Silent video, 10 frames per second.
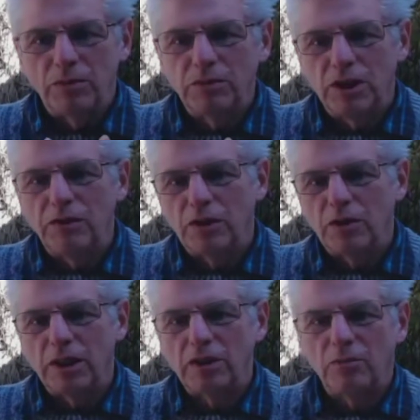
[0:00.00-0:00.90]
significant
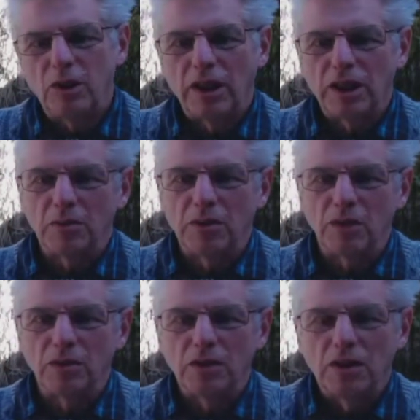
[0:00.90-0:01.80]
amount of money, I
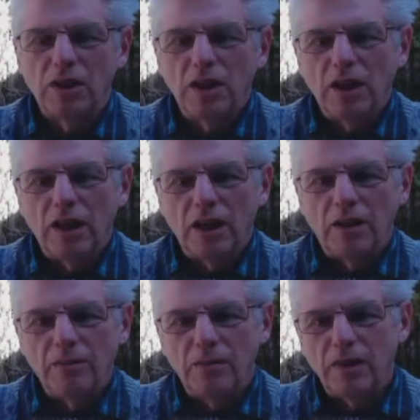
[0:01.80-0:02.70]
suppose.
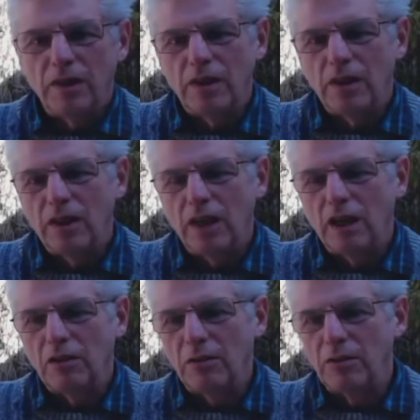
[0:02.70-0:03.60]
I
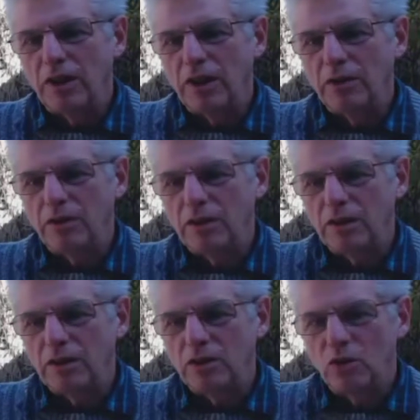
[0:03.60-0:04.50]
remember thinking,
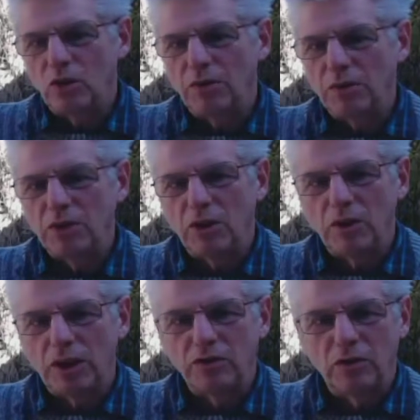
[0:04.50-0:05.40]
surely Mum's going
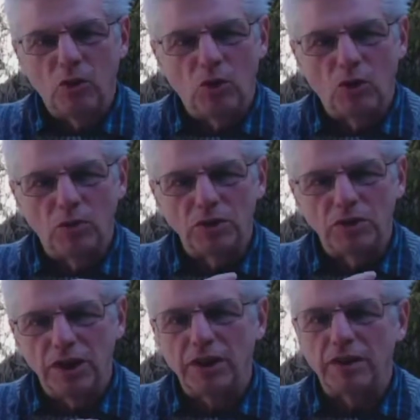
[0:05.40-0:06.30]
to ask for more, but
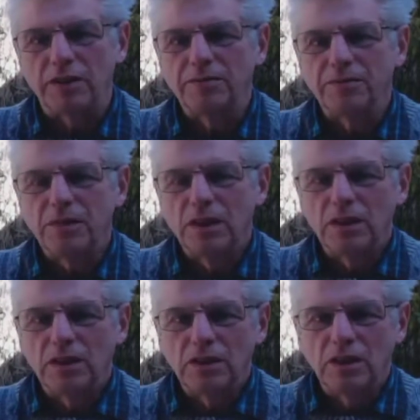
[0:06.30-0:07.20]
she didn't.
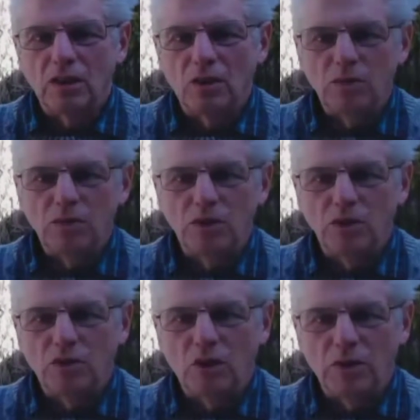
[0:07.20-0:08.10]
She
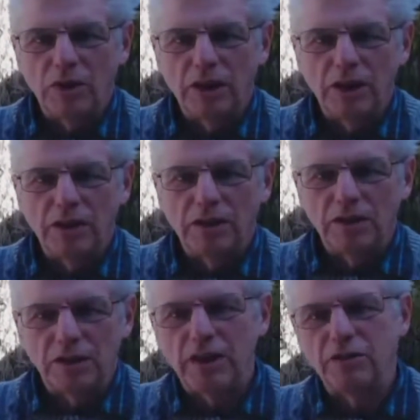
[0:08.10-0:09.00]
just told me that I needed to
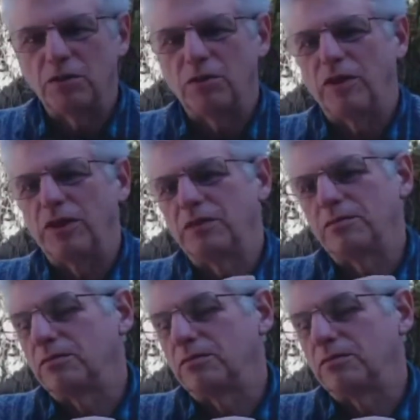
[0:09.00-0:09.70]
save some of it.